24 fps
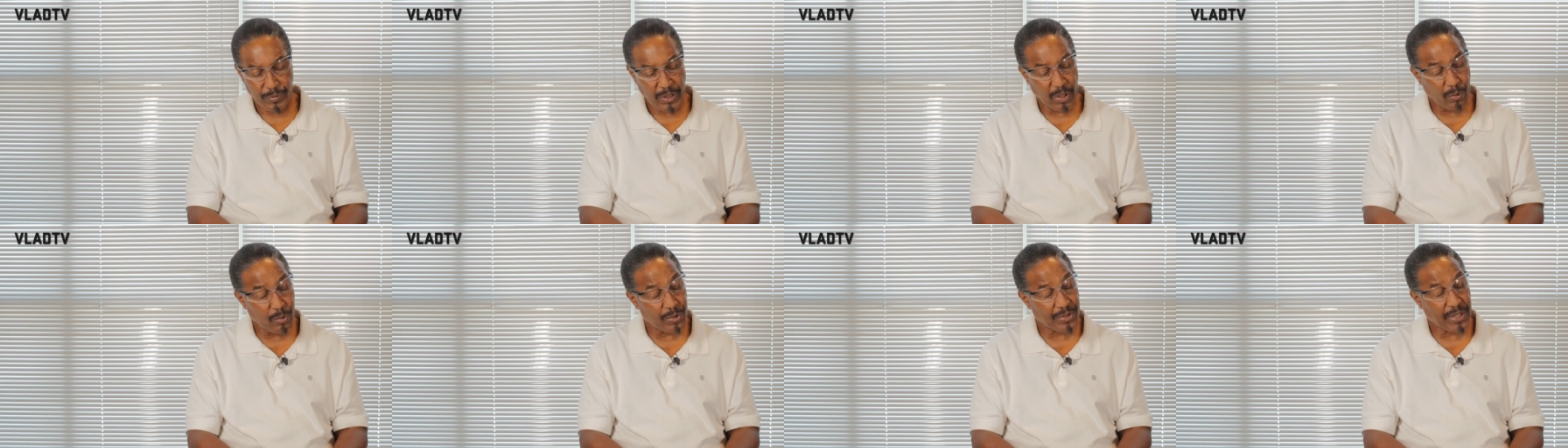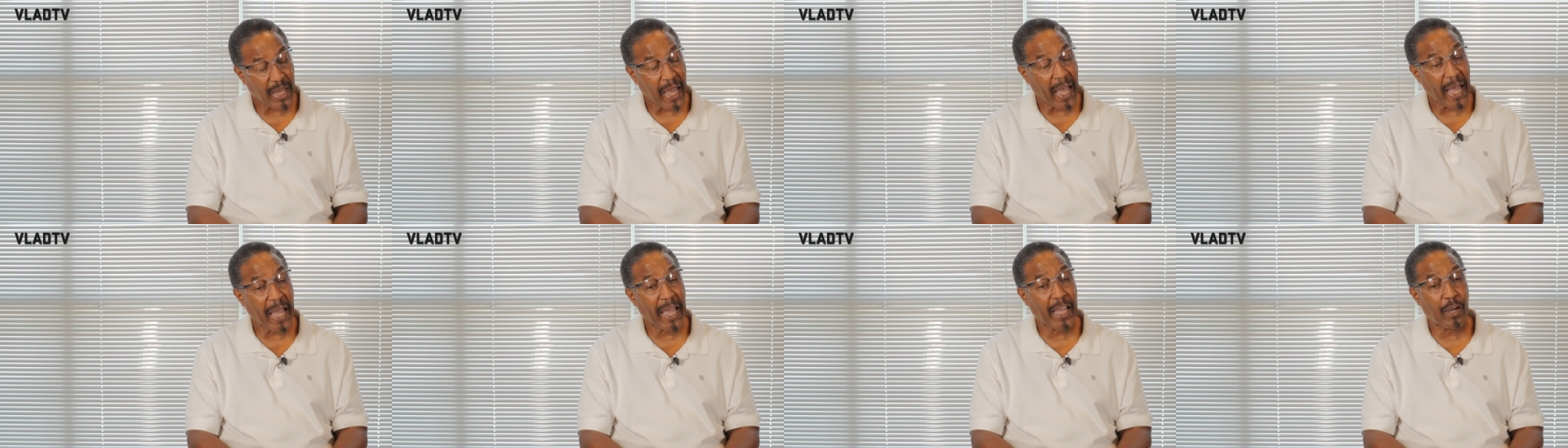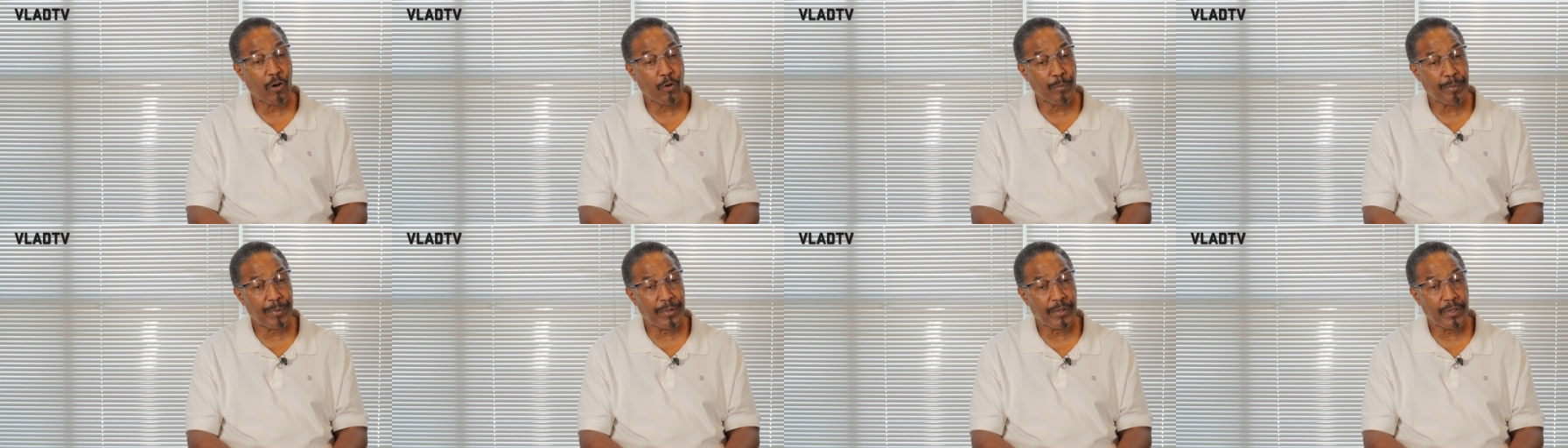it was an eye
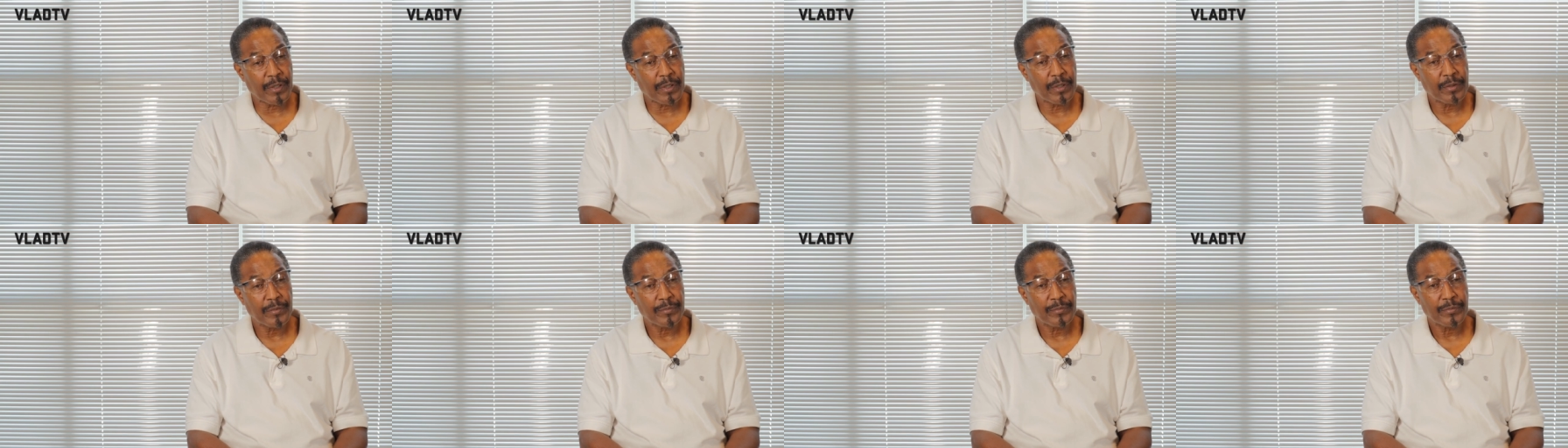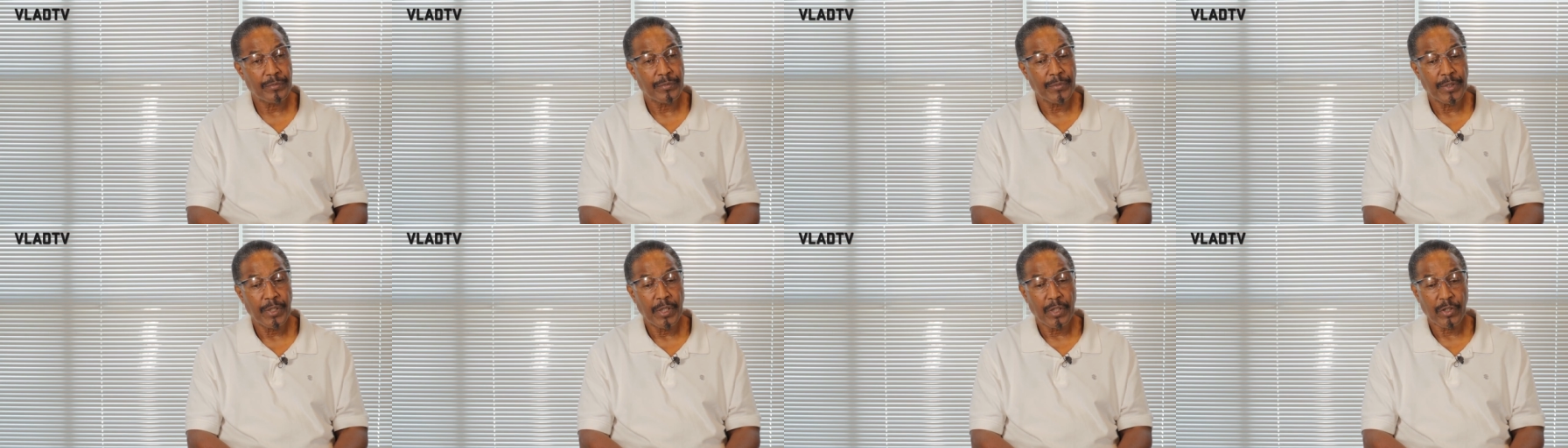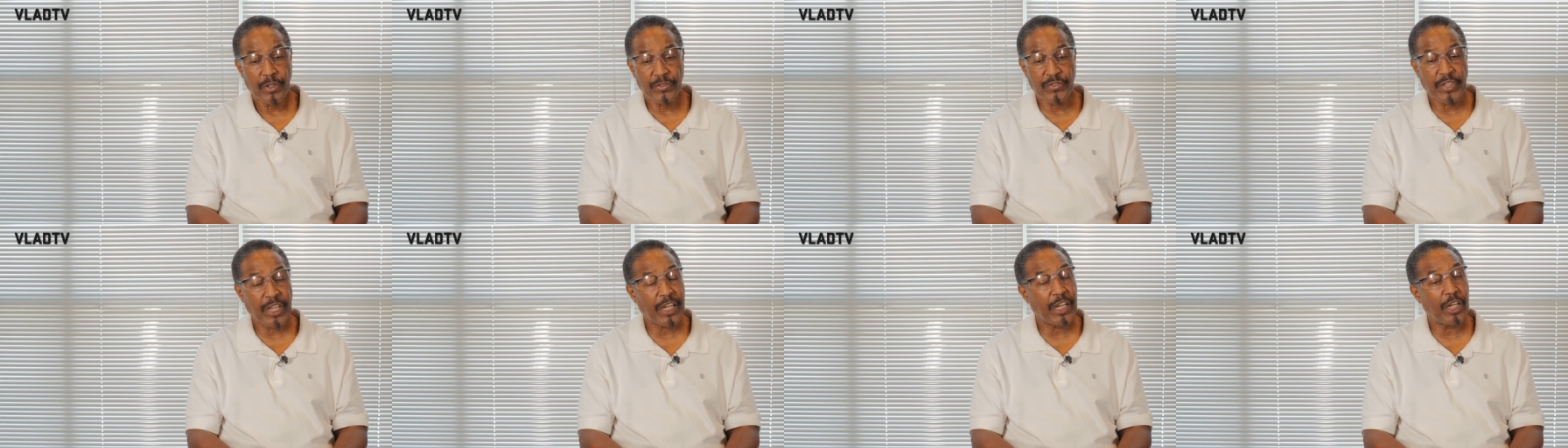opener
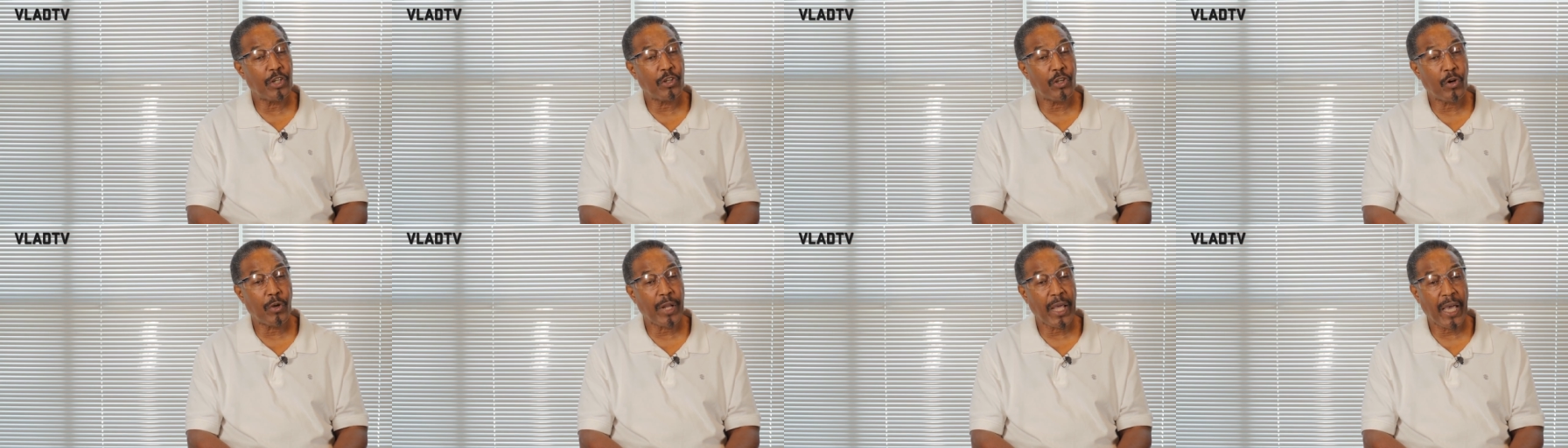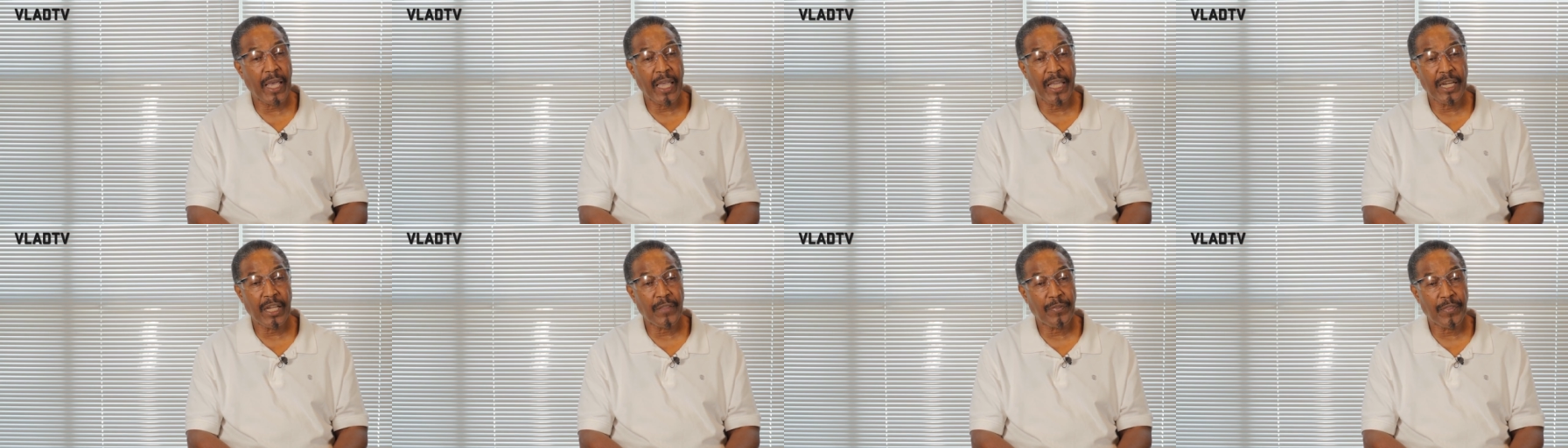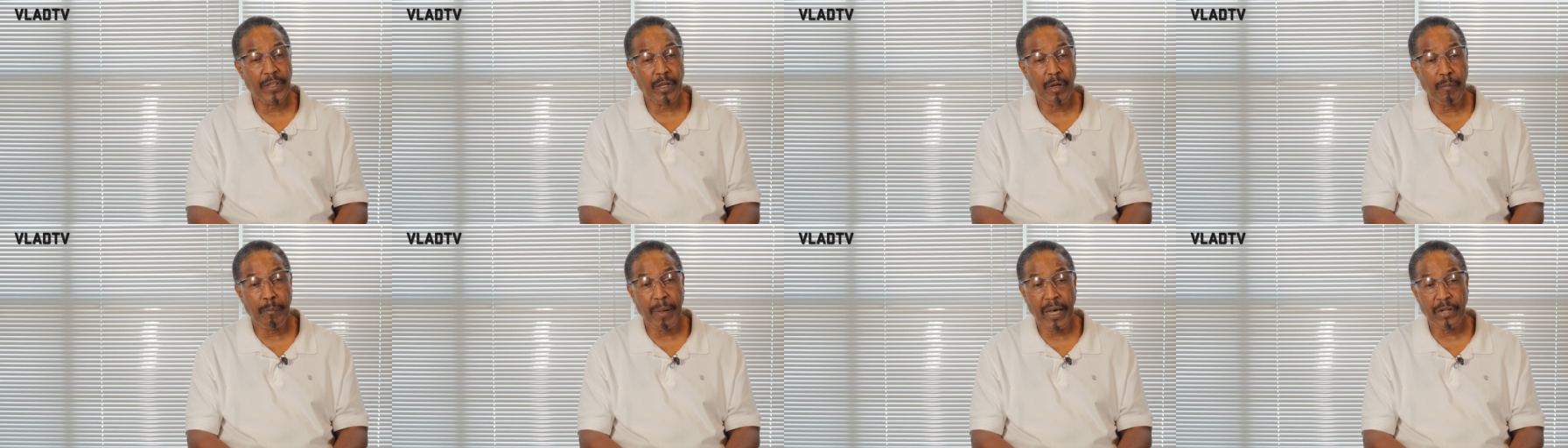because they didn't know that
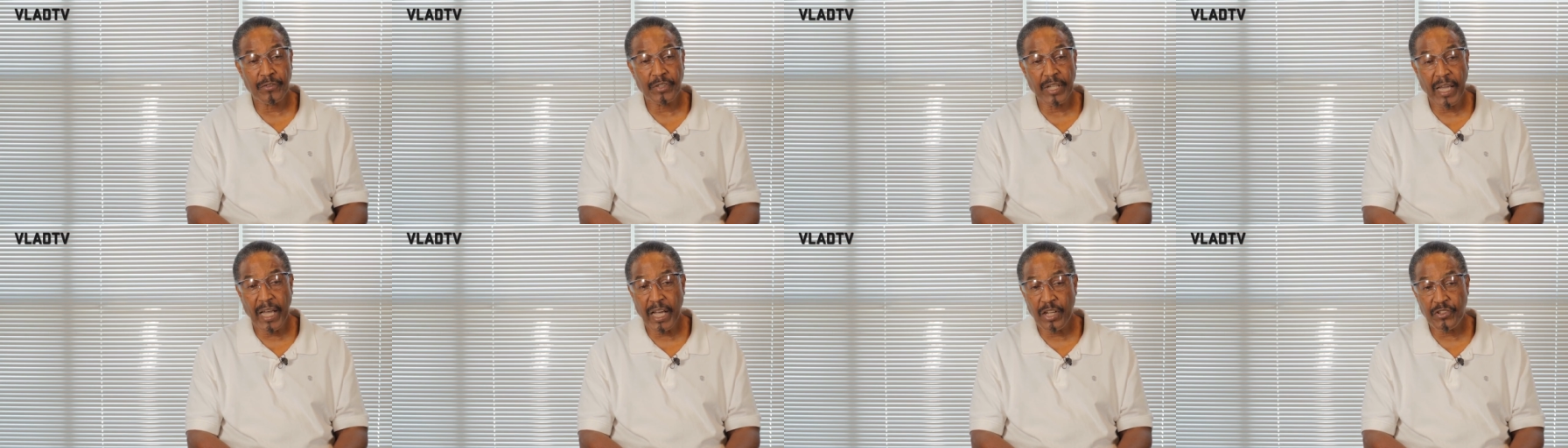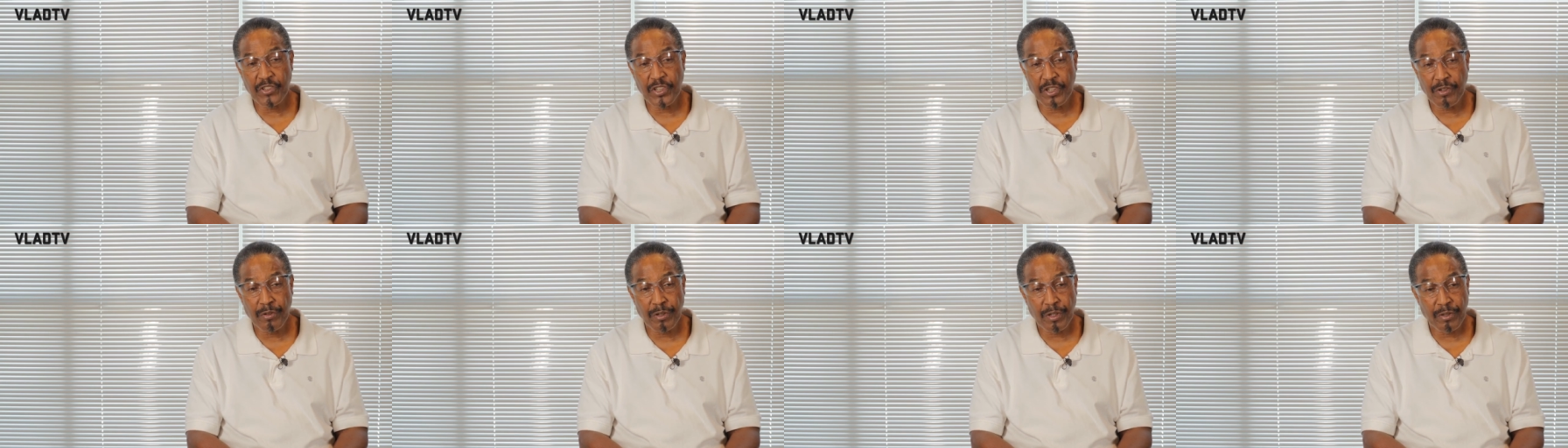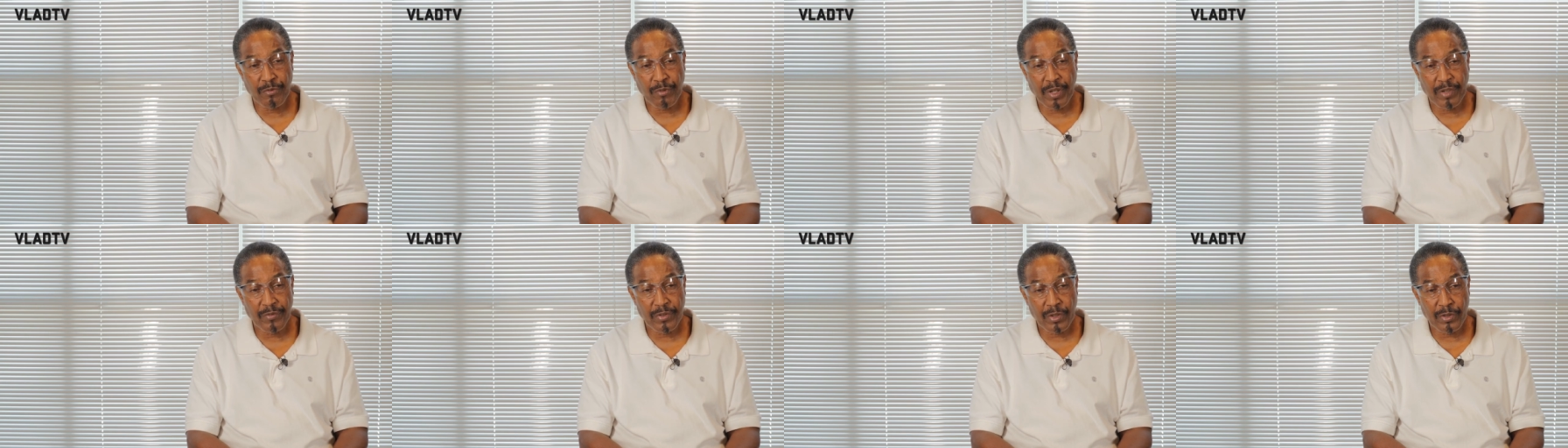anything about the
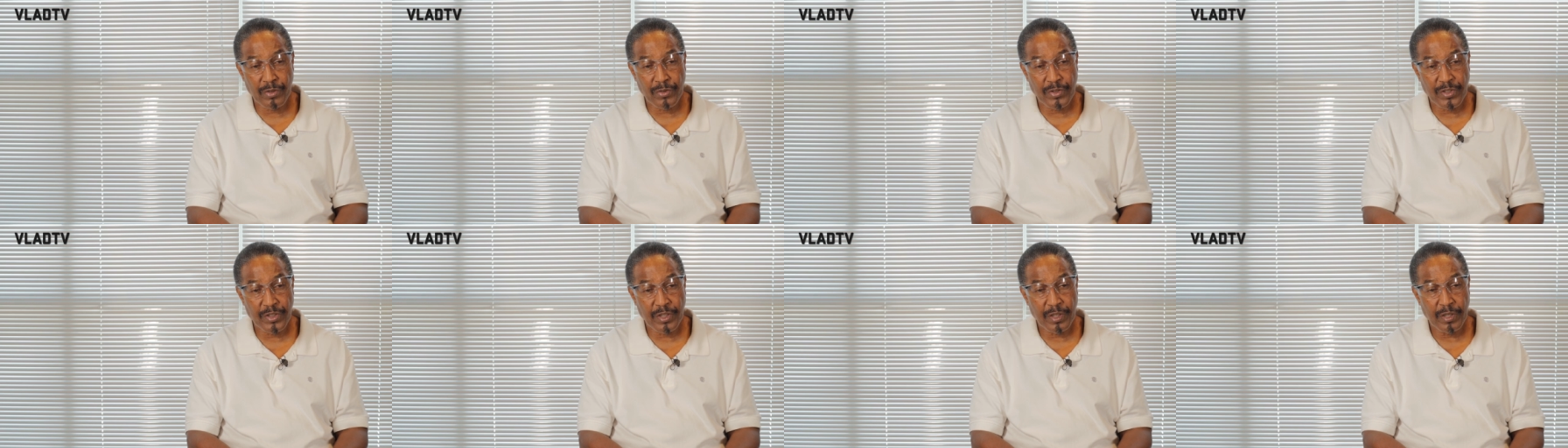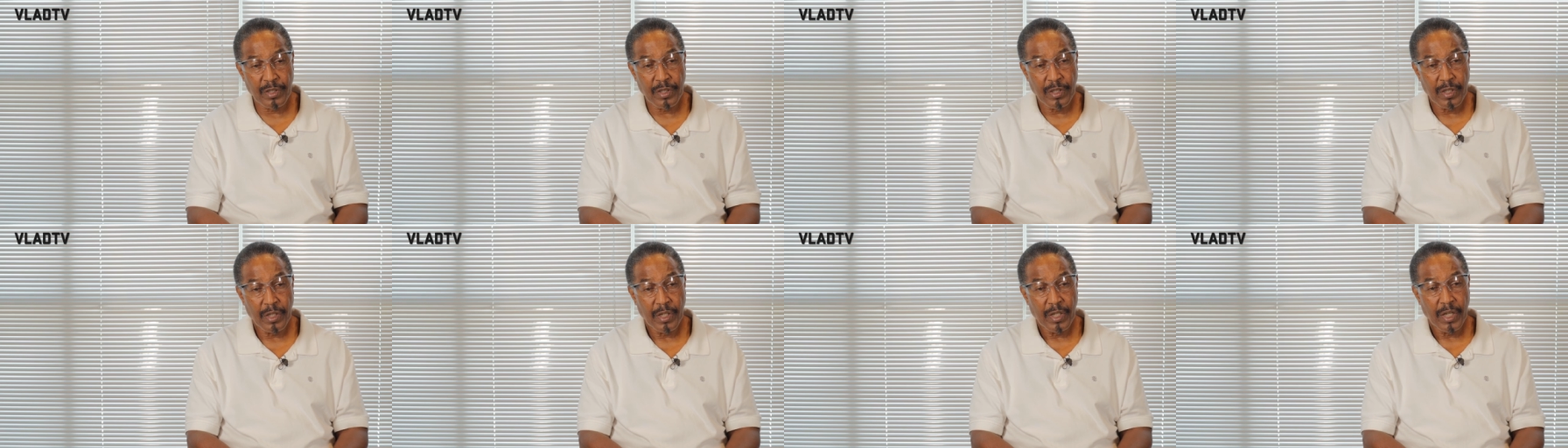Algerian Revolution.